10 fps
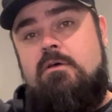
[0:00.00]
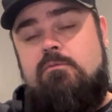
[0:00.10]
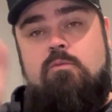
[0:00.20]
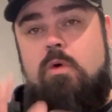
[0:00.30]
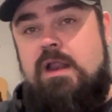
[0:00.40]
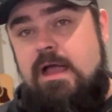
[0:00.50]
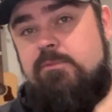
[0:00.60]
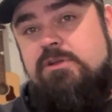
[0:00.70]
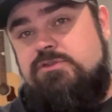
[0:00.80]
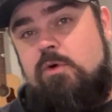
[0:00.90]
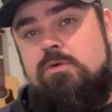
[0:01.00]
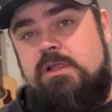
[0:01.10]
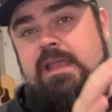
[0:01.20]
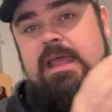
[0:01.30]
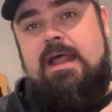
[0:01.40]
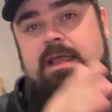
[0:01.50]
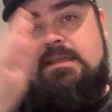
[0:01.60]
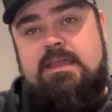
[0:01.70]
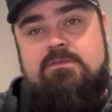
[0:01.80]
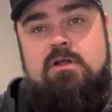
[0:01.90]
what I'm controlling and I
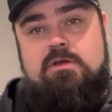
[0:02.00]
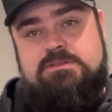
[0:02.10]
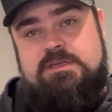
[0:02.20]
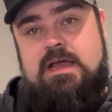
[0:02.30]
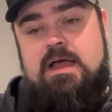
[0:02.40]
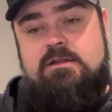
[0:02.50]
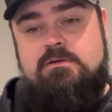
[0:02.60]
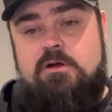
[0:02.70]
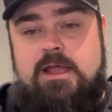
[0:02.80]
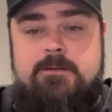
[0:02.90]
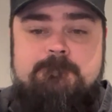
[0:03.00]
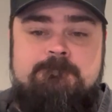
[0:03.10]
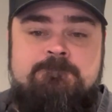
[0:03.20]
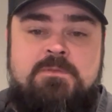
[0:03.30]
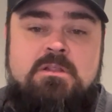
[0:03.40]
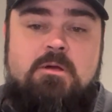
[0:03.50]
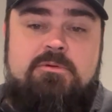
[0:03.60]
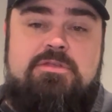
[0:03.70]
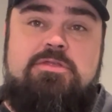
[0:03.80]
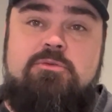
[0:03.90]
give it all to God. Okay.
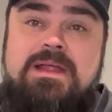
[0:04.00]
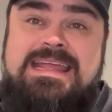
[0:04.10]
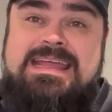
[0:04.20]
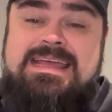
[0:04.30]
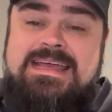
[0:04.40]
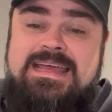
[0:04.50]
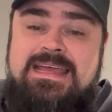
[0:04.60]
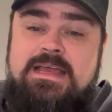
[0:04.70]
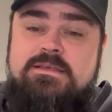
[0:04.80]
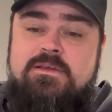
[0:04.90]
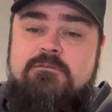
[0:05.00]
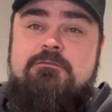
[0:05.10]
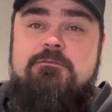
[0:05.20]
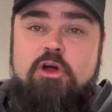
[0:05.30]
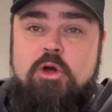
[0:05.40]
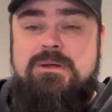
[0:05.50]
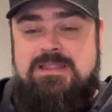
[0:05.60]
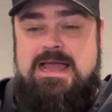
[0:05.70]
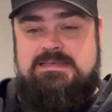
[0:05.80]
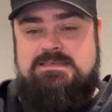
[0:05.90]
Number 3 is
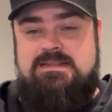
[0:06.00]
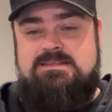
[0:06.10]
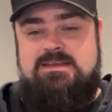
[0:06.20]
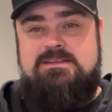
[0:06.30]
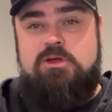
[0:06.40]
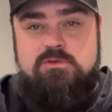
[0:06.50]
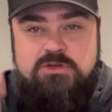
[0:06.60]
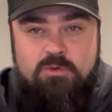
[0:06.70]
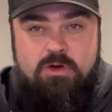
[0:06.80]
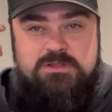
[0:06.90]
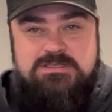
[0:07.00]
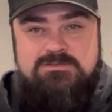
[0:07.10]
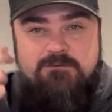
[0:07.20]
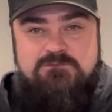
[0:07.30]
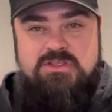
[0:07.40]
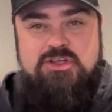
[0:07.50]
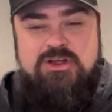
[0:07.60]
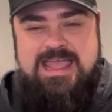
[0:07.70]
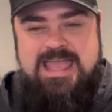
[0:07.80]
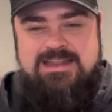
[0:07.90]
verbalize it. Don't do all this stuff in your
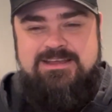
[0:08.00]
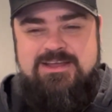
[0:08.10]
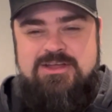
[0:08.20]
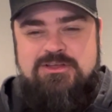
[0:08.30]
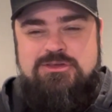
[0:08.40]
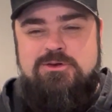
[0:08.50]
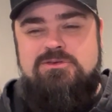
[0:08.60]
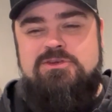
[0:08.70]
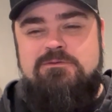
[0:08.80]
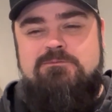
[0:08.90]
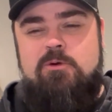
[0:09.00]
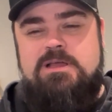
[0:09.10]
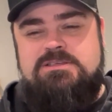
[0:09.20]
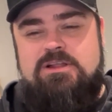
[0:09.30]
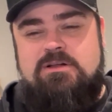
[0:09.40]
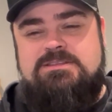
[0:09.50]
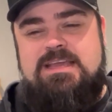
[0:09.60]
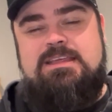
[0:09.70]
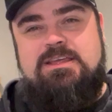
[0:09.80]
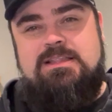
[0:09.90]
head. Use your voice and
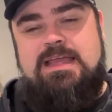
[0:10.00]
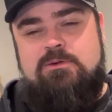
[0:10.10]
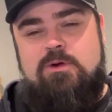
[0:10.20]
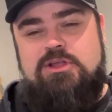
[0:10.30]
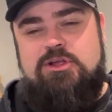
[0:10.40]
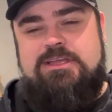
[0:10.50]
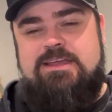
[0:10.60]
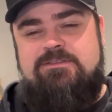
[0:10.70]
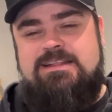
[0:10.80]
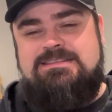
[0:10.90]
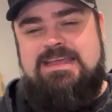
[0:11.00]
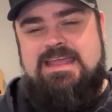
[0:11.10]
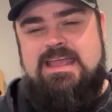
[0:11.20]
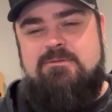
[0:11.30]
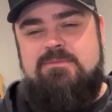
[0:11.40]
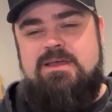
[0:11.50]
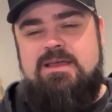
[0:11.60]
articulate what you're giving to him.